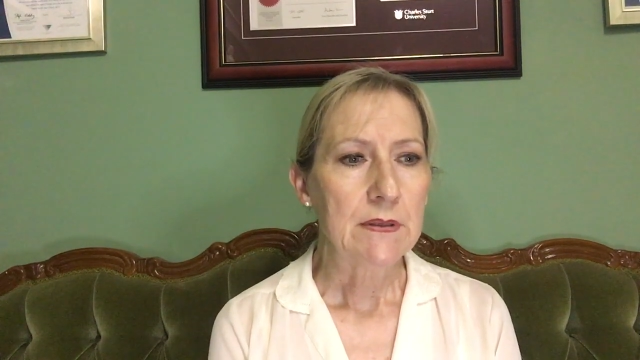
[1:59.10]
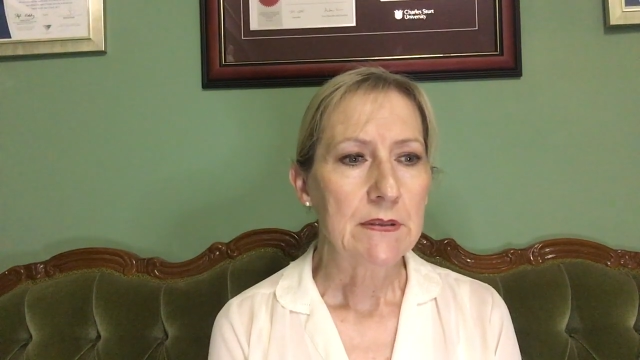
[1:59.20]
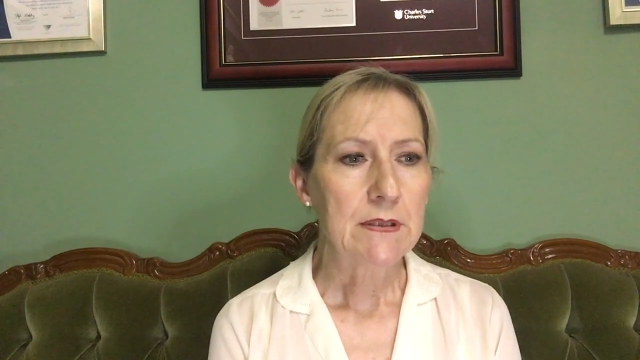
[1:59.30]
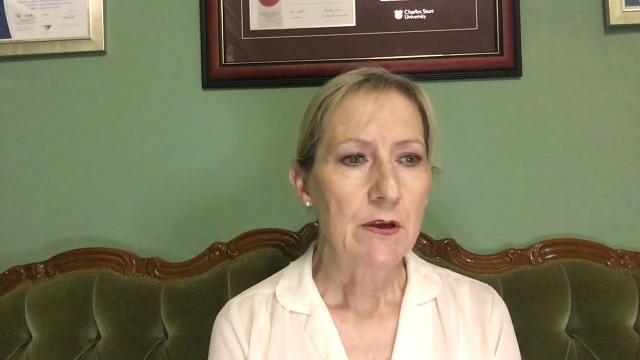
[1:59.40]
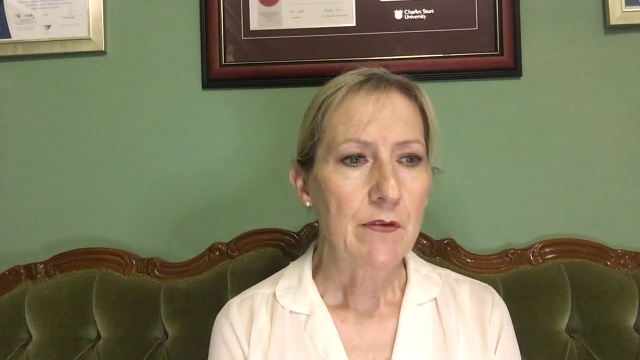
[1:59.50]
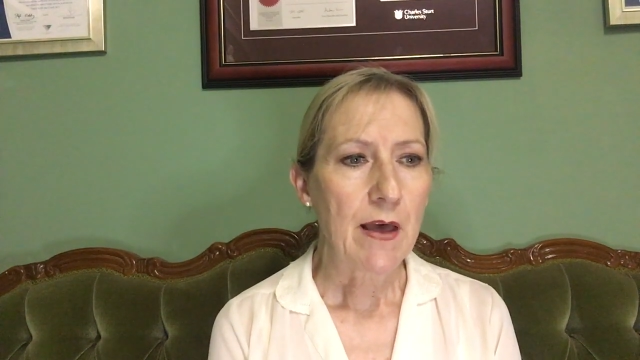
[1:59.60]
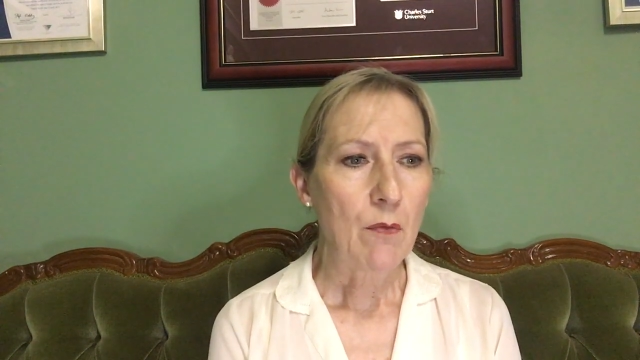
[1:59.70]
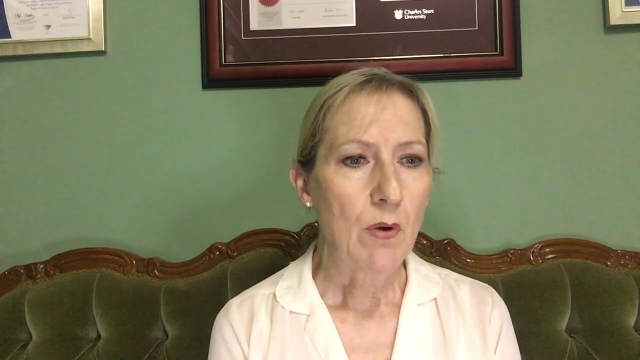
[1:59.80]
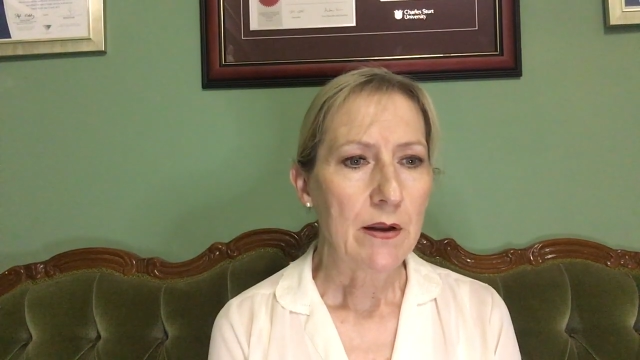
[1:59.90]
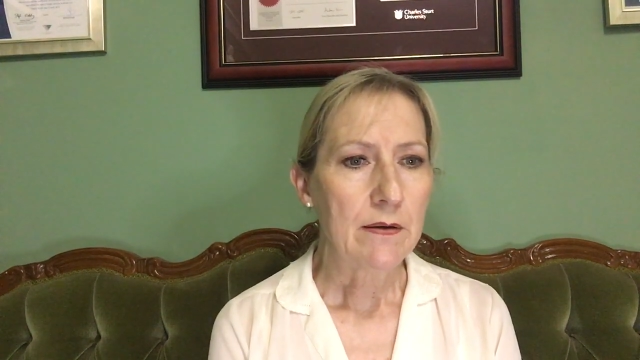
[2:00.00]
so that
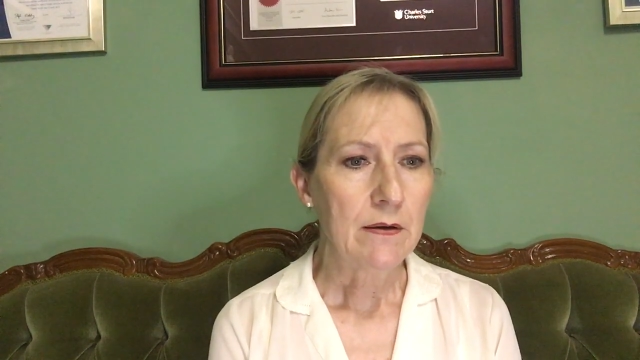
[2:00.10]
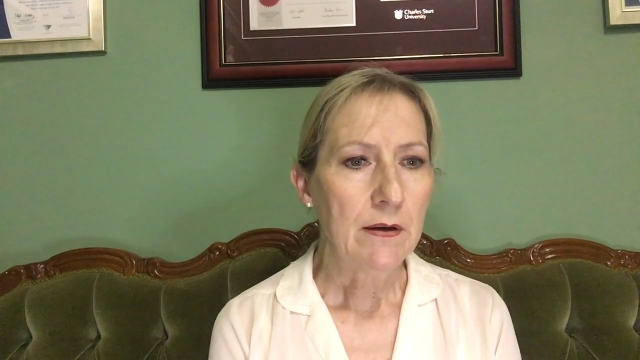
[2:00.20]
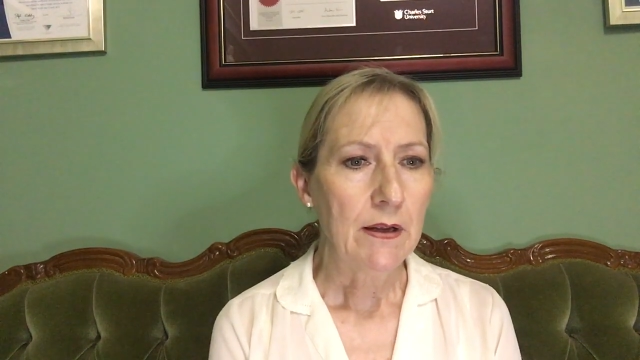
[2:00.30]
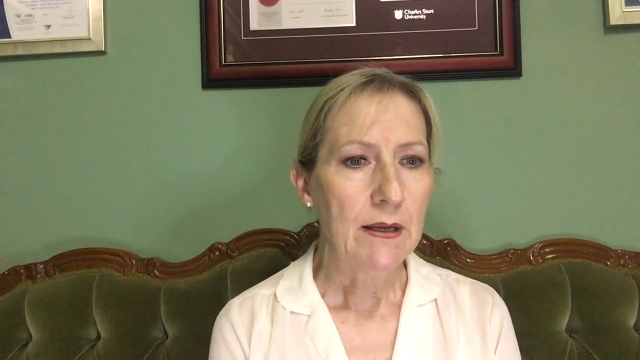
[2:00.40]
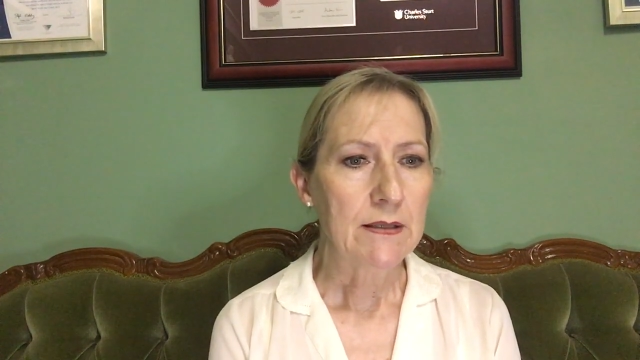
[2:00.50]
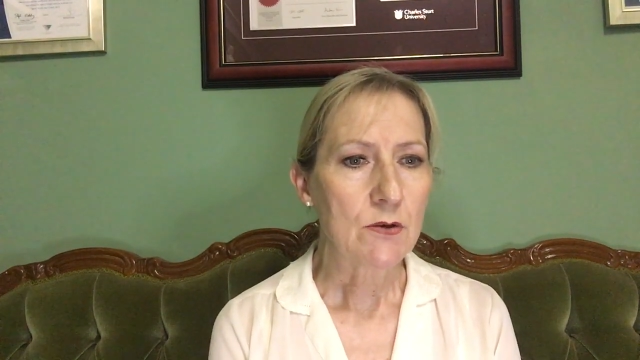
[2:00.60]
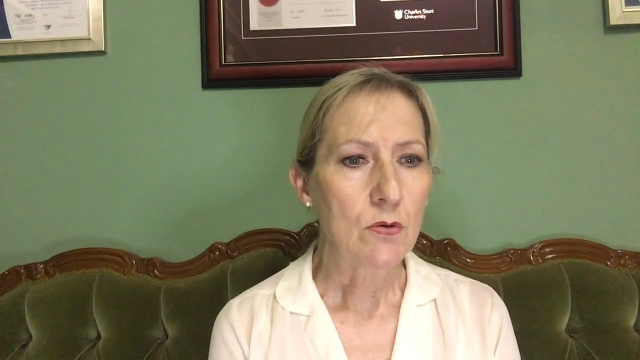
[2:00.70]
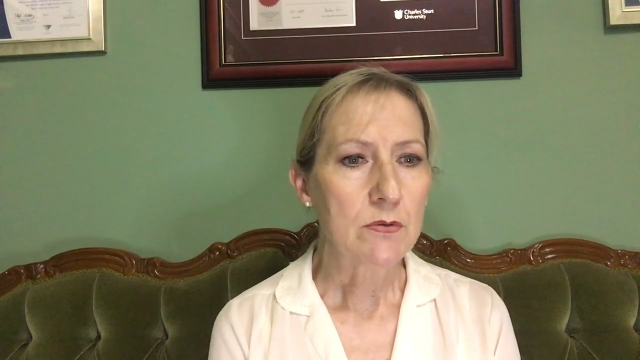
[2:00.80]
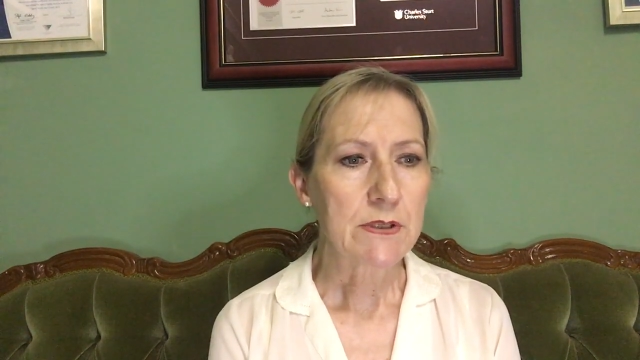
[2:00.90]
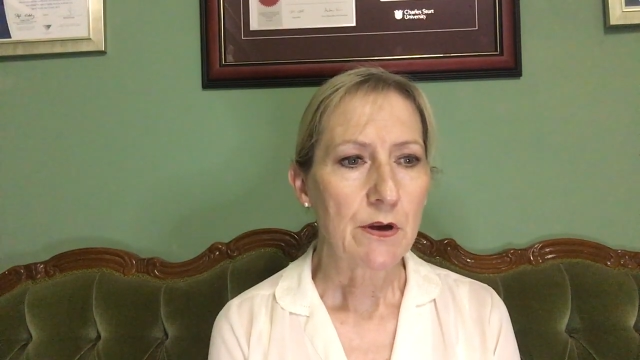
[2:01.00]
one is
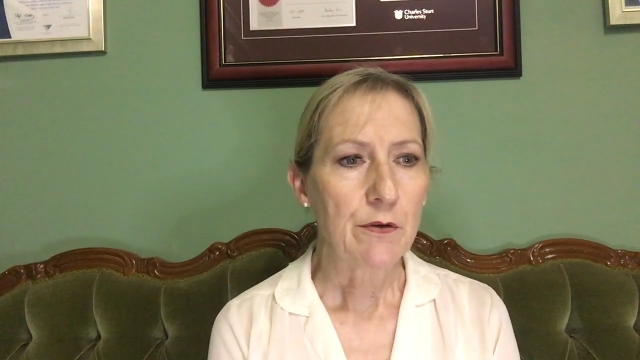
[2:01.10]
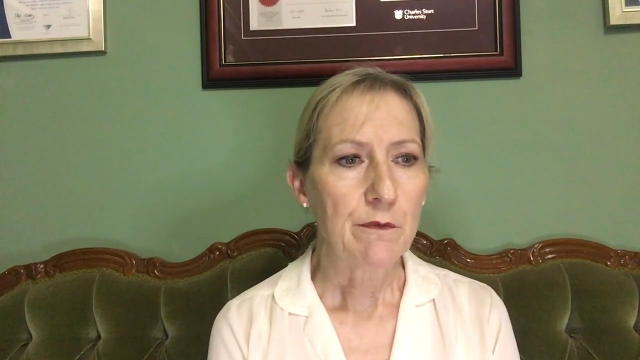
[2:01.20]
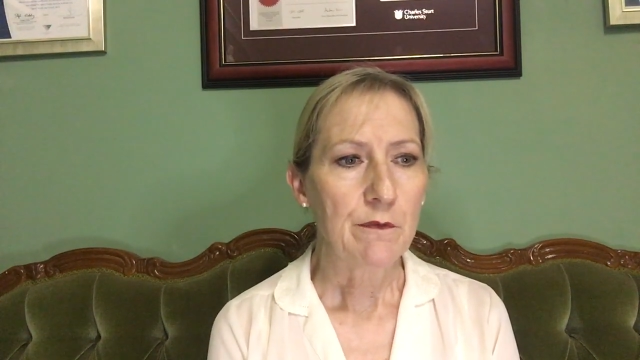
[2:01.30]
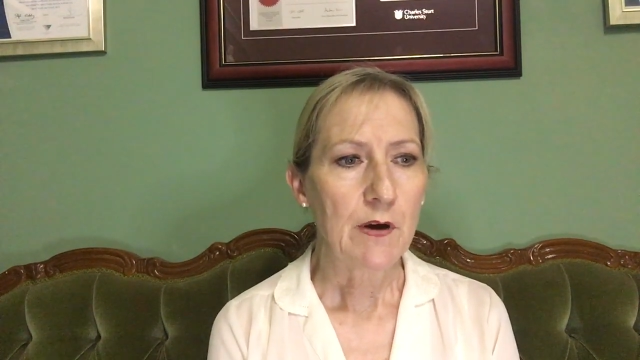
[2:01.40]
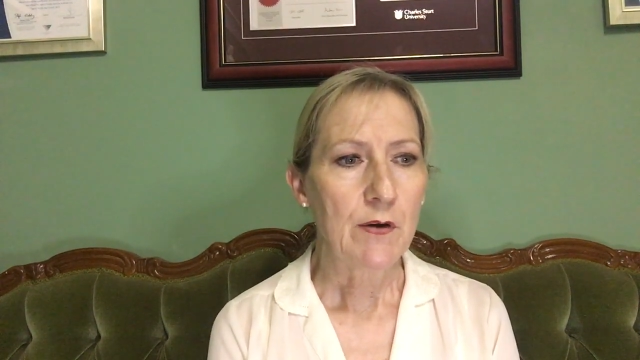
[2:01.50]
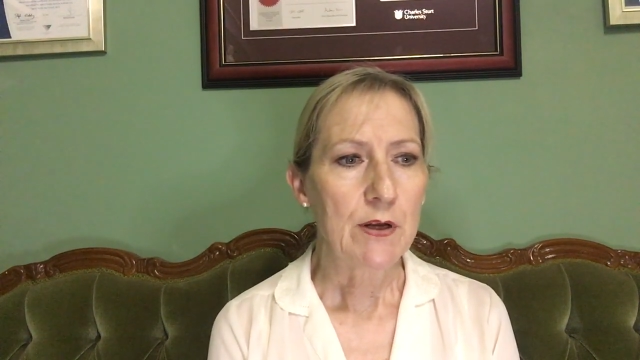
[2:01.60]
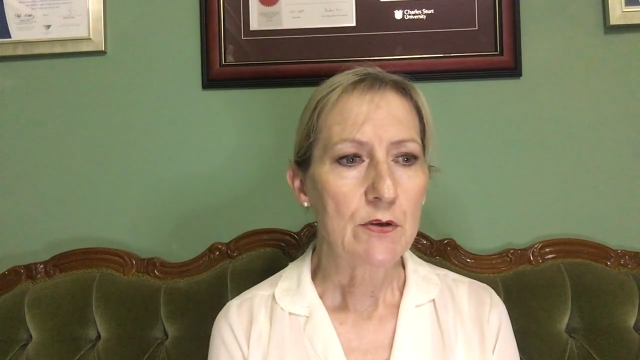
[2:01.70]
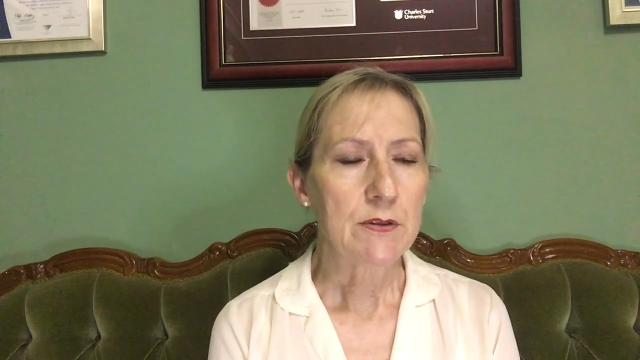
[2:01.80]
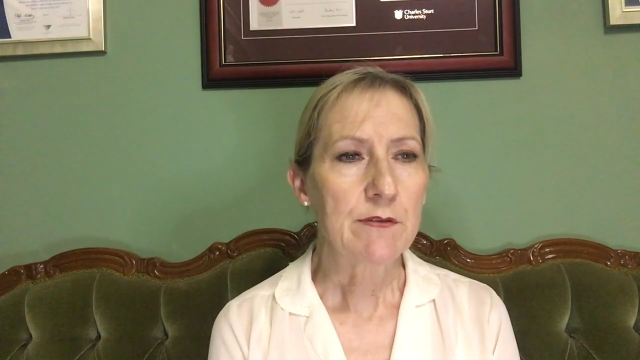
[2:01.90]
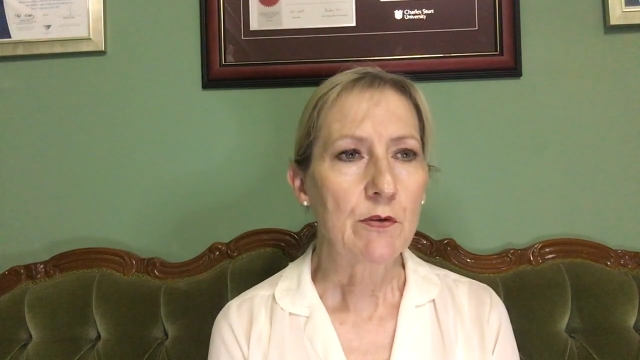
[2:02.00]
also very
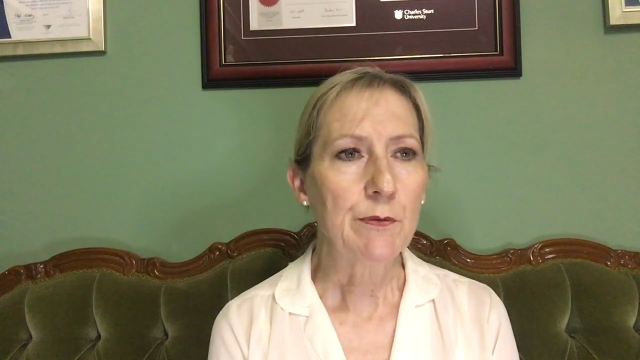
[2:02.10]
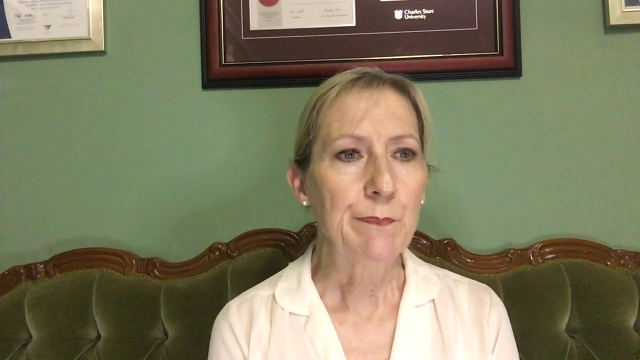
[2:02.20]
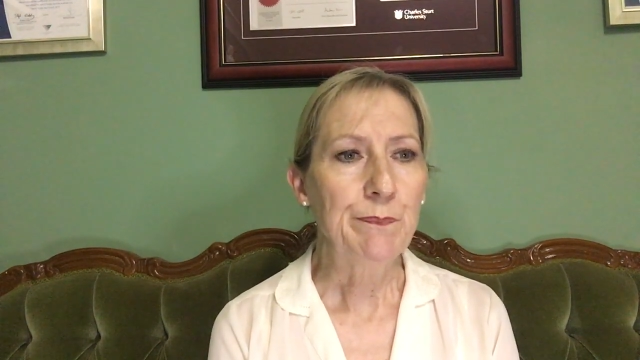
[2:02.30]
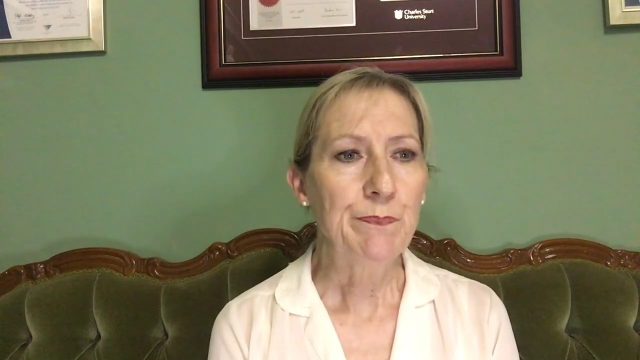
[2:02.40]
useful.